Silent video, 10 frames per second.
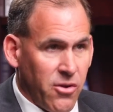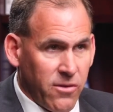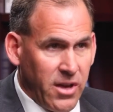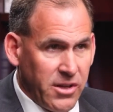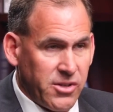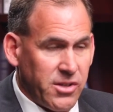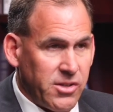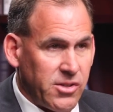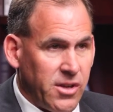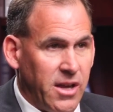nerve
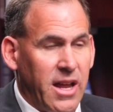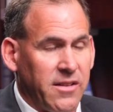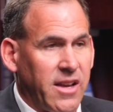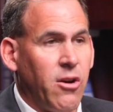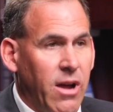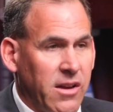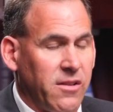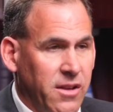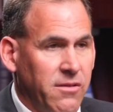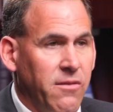agents and
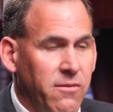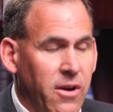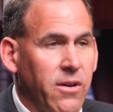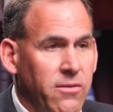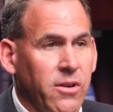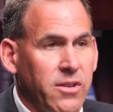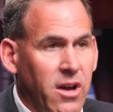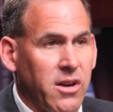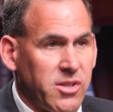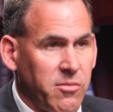anticoagulant, very, very
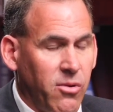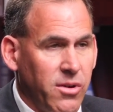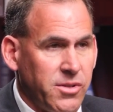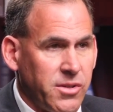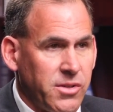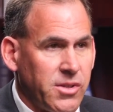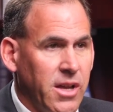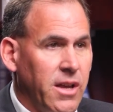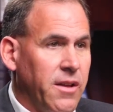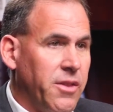toxic poisons
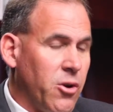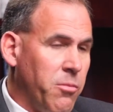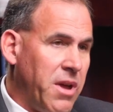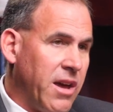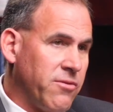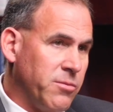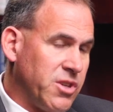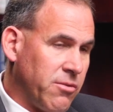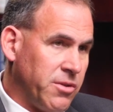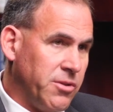that are banned from
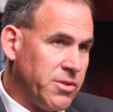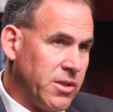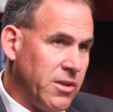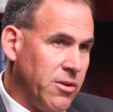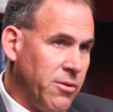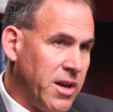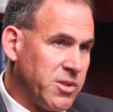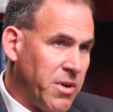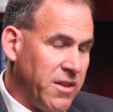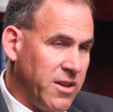general use in the U
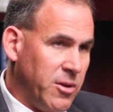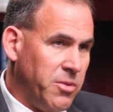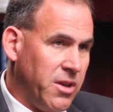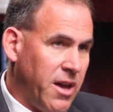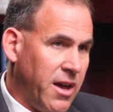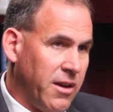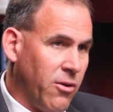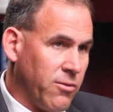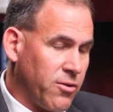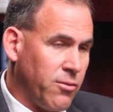S by the E P A
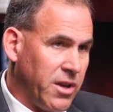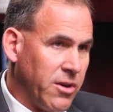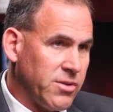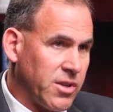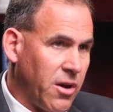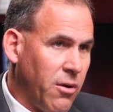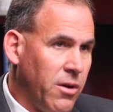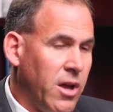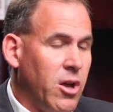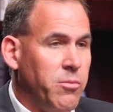over twenty years ago
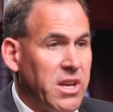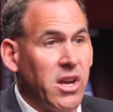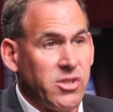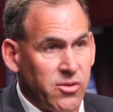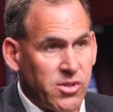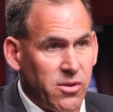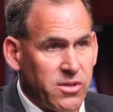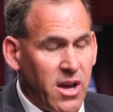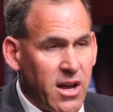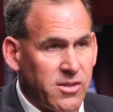because they're so
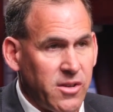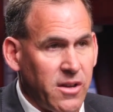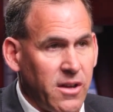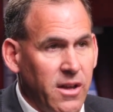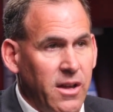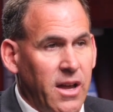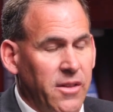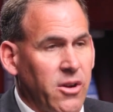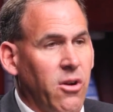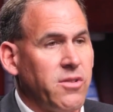toxic.
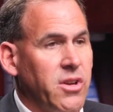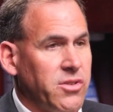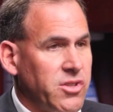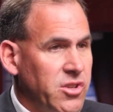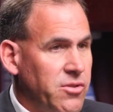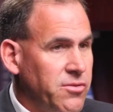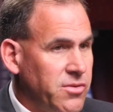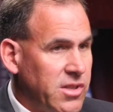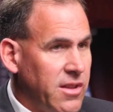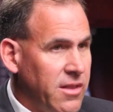And the cartels
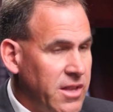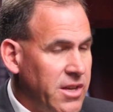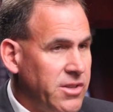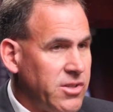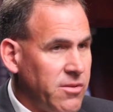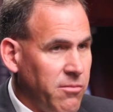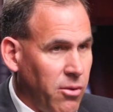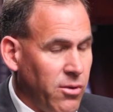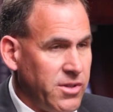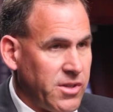use these
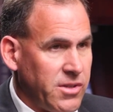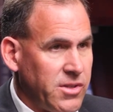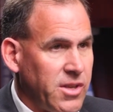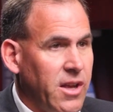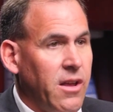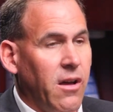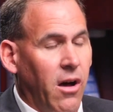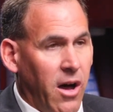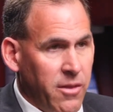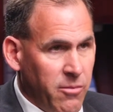poisons
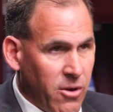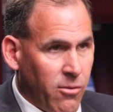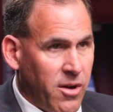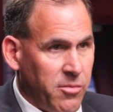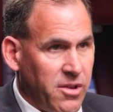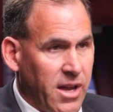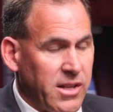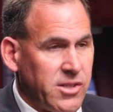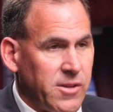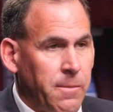on the marijuana
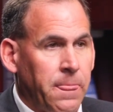plants,